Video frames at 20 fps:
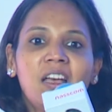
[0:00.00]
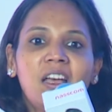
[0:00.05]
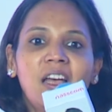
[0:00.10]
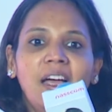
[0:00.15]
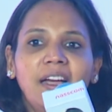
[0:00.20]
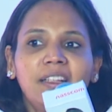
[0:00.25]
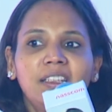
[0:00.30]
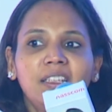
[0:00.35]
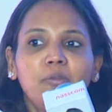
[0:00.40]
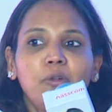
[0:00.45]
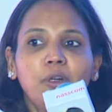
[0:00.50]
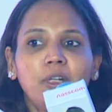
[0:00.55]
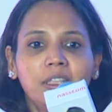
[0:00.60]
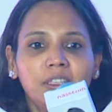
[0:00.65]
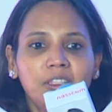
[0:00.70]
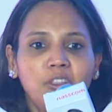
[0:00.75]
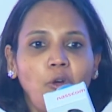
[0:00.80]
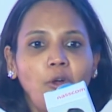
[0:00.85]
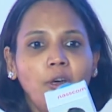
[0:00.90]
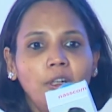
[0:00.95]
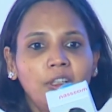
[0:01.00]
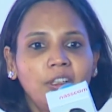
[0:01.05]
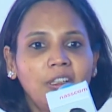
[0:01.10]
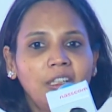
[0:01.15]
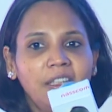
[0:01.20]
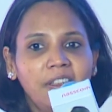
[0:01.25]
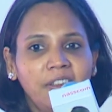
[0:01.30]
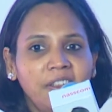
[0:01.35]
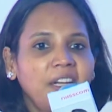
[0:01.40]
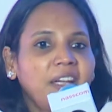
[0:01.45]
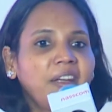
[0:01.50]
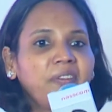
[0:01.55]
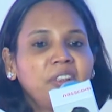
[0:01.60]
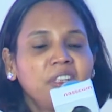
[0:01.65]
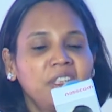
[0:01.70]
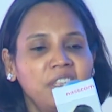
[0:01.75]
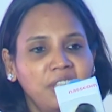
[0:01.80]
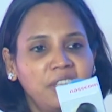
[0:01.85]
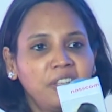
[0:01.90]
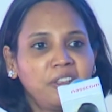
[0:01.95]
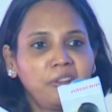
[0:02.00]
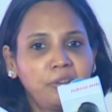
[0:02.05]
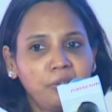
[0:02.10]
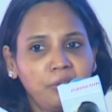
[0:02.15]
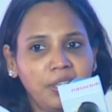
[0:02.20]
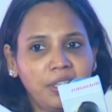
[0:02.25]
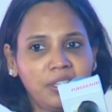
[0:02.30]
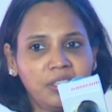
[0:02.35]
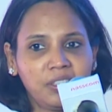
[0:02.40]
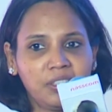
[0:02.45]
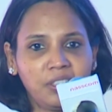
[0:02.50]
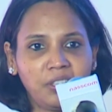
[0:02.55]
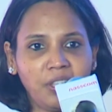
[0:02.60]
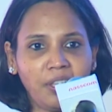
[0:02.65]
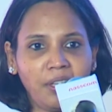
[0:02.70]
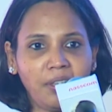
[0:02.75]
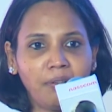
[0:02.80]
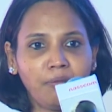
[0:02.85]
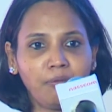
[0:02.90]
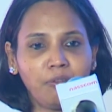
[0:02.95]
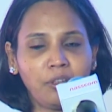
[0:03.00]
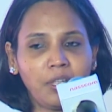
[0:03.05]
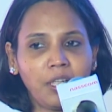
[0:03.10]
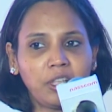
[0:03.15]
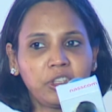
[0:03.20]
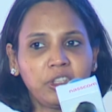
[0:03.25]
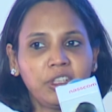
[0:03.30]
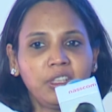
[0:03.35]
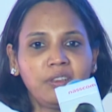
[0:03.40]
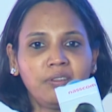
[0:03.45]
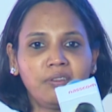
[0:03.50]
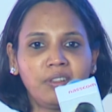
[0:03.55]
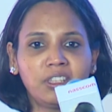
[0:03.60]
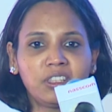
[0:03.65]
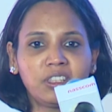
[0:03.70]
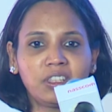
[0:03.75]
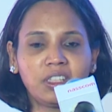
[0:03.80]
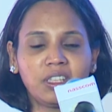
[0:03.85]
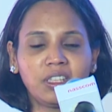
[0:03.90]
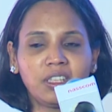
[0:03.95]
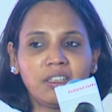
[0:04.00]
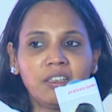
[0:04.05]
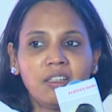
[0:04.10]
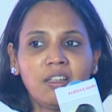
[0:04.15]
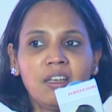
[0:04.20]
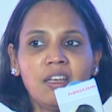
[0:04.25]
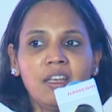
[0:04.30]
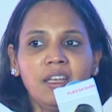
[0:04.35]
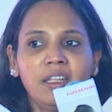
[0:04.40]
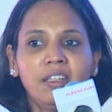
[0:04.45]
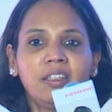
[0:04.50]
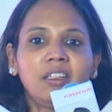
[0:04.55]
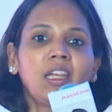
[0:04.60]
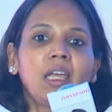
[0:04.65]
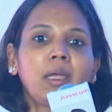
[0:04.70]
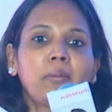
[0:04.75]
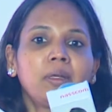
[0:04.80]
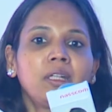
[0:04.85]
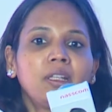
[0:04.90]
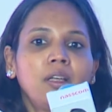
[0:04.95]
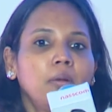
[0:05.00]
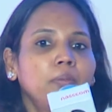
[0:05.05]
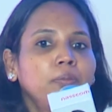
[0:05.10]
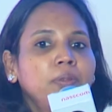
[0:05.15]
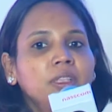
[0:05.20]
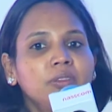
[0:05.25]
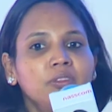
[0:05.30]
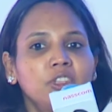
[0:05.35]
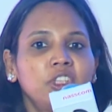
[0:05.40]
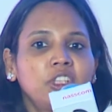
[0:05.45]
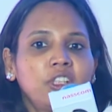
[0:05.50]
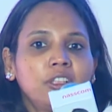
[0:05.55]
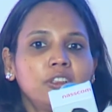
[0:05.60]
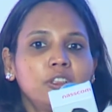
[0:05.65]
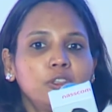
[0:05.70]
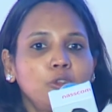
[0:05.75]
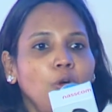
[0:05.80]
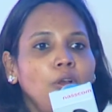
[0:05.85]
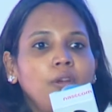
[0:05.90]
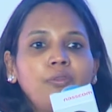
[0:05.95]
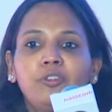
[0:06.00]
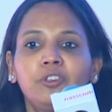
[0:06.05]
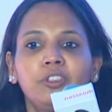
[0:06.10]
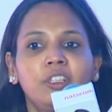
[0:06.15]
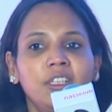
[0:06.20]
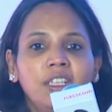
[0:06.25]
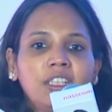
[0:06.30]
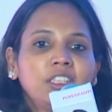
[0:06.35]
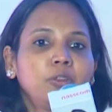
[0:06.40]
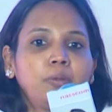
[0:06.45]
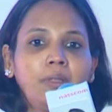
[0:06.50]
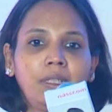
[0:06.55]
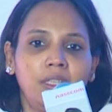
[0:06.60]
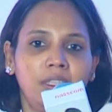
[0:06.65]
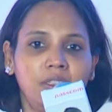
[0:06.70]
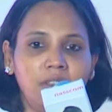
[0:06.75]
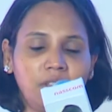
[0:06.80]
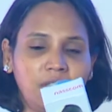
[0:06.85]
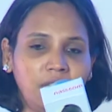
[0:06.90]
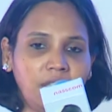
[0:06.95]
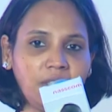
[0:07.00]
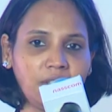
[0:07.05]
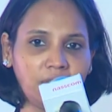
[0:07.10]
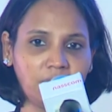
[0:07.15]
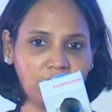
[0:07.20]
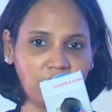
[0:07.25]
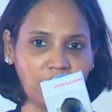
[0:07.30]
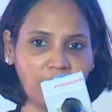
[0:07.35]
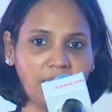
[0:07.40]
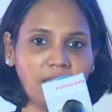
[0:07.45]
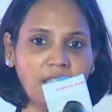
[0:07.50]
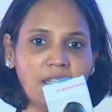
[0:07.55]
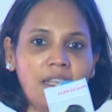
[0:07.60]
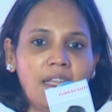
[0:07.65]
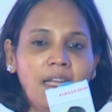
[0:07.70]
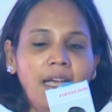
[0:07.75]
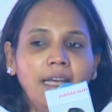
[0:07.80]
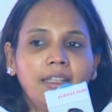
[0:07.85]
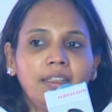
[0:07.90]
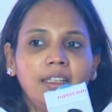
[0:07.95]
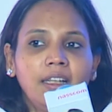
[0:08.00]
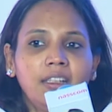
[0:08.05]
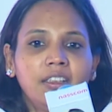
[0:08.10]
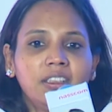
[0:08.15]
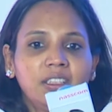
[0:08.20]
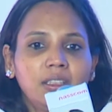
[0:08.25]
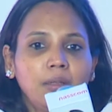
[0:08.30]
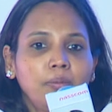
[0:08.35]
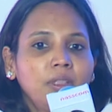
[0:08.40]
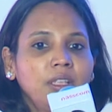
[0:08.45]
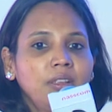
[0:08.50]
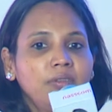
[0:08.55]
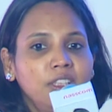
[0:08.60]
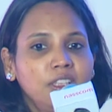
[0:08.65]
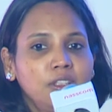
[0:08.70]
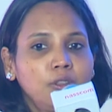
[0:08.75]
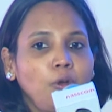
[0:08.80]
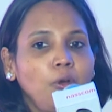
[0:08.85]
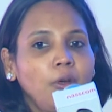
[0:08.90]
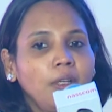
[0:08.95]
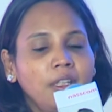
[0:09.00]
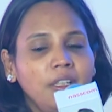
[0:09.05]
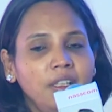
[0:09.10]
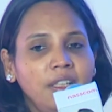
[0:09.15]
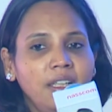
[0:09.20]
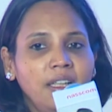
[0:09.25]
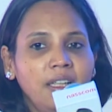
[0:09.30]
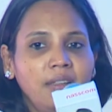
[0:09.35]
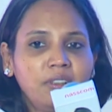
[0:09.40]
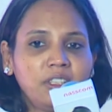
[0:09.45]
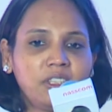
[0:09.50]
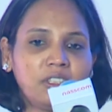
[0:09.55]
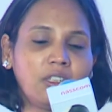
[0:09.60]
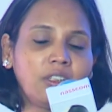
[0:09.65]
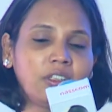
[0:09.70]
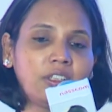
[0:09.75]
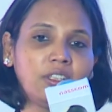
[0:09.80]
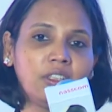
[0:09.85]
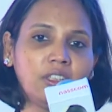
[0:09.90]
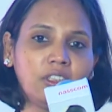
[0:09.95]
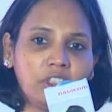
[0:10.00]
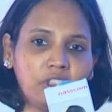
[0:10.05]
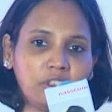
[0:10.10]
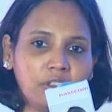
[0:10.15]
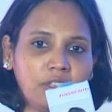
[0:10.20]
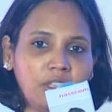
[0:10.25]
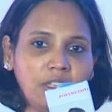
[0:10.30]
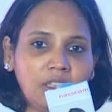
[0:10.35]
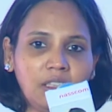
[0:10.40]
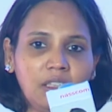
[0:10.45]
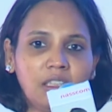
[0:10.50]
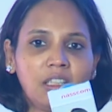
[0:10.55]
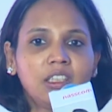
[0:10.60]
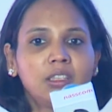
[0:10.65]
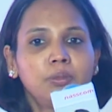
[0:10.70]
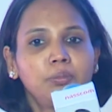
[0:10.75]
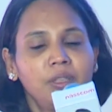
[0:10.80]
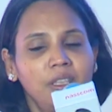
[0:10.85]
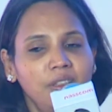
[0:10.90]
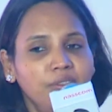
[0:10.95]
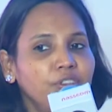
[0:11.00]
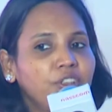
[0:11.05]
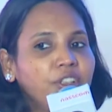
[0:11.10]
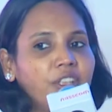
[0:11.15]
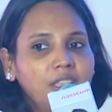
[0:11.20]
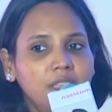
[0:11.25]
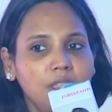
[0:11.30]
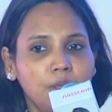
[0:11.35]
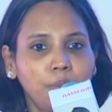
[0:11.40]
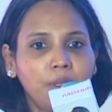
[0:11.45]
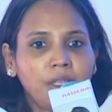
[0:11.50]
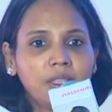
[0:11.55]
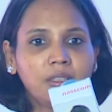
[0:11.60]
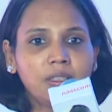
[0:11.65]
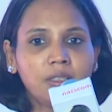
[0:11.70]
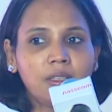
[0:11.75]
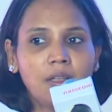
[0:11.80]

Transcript: I think what has not really arrived in India today is the time for actually investing in climate companies which can solve for the next 20, 30 years, right? And that is something we saw in India, and we started our journey that let's build for that space.